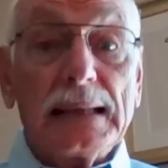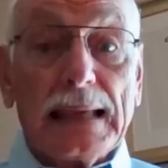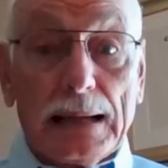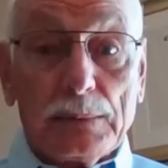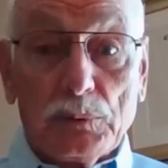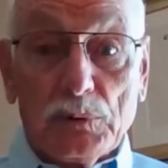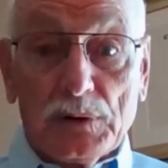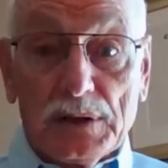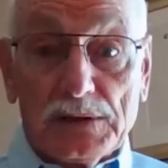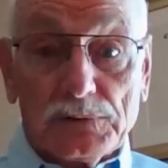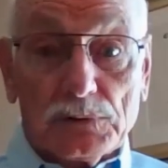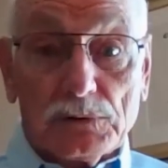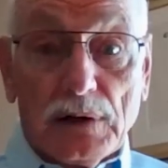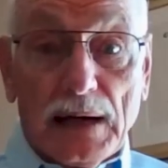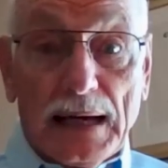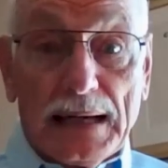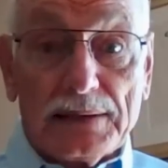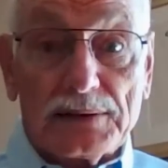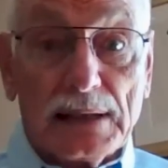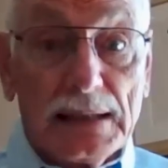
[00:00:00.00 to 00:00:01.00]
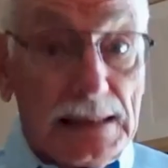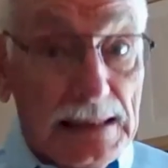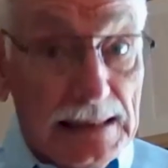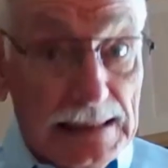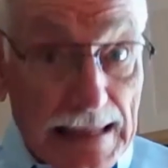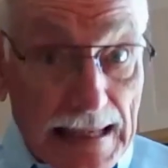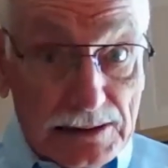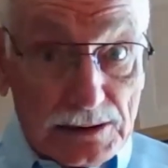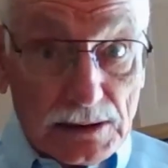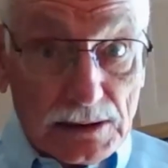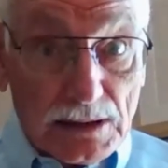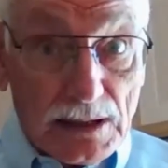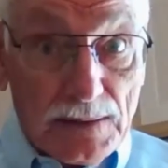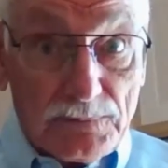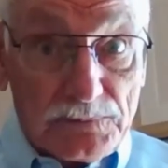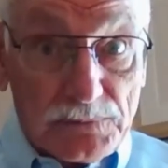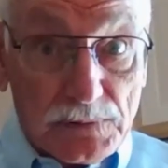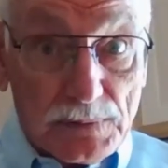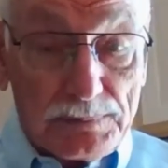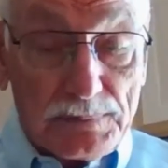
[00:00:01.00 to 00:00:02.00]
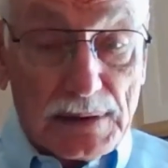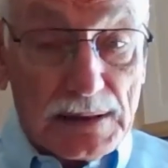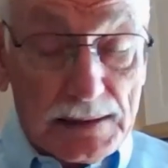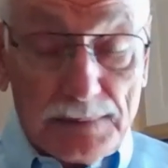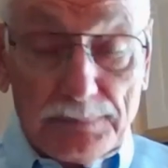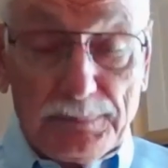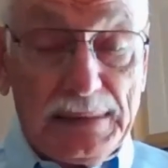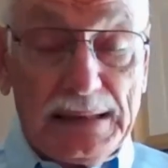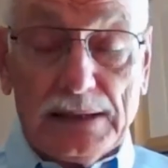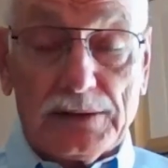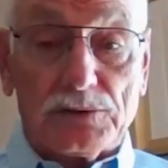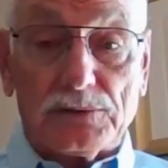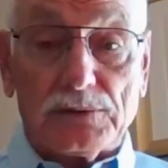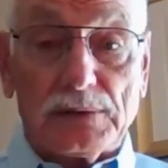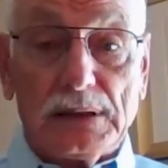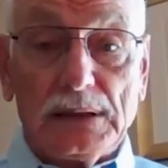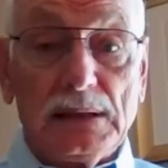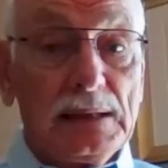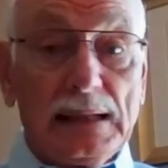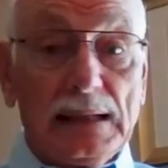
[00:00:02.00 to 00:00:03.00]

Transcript: Cowboys for Christ. It has to come from the ministry.